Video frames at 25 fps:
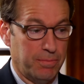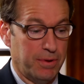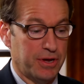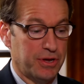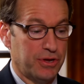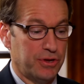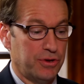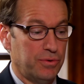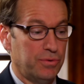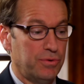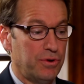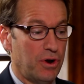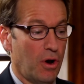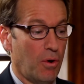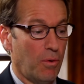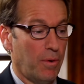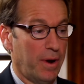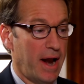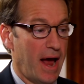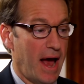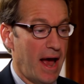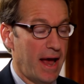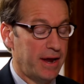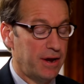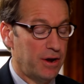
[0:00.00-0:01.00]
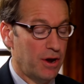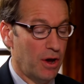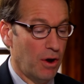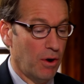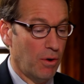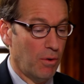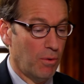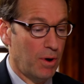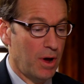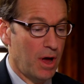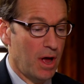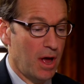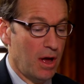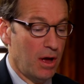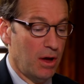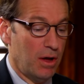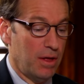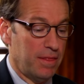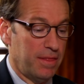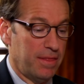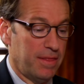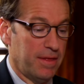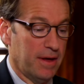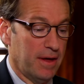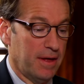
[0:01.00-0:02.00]
But you know and I know
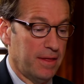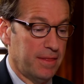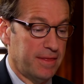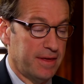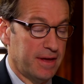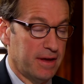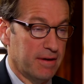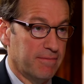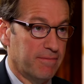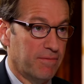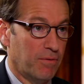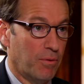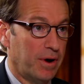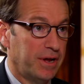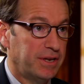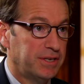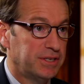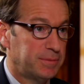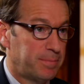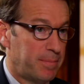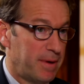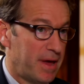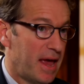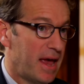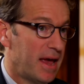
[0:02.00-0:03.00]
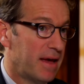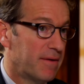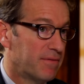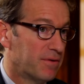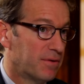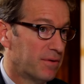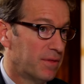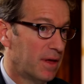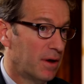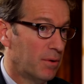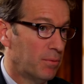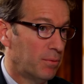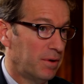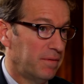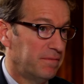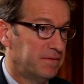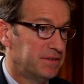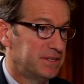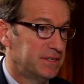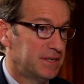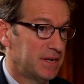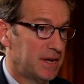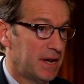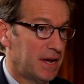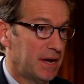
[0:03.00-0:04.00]
the avoidance behavior that we've
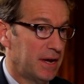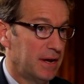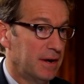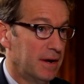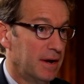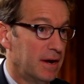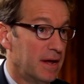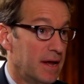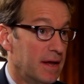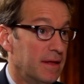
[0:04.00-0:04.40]
seen